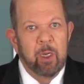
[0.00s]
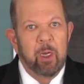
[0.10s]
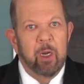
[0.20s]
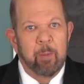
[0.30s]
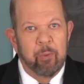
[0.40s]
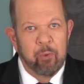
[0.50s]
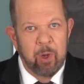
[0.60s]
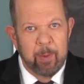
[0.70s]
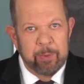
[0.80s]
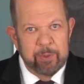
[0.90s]
are
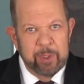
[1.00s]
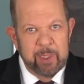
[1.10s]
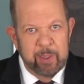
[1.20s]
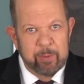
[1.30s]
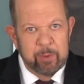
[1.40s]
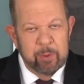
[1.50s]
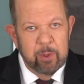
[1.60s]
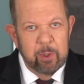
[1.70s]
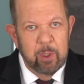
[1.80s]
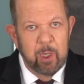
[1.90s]
properly labeled
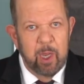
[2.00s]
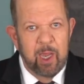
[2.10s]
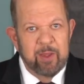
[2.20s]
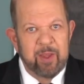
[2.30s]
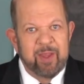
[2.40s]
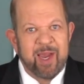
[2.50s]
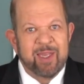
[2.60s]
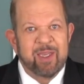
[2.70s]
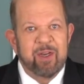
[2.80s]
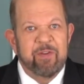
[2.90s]
and that they
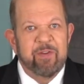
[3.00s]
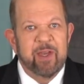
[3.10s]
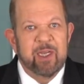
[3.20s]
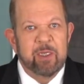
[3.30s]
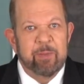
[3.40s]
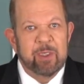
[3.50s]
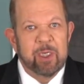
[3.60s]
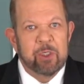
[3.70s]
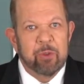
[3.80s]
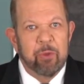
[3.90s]
identify any
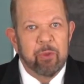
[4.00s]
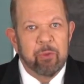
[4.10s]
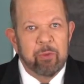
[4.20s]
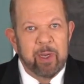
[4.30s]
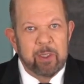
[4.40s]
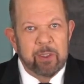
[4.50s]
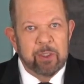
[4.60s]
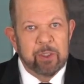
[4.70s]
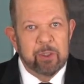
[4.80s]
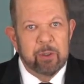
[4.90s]
potential
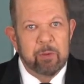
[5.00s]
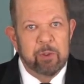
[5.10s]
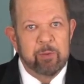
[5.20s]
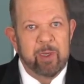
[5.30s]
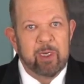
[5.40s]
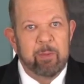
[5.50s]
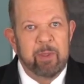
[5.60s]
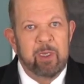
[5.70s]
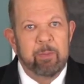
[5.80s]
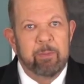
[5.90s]
threats which might
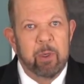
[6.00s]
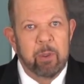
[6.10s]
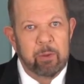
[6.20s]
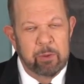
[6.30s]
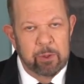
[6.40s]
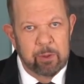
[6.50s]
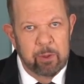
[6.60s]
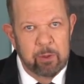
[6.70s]
be posed.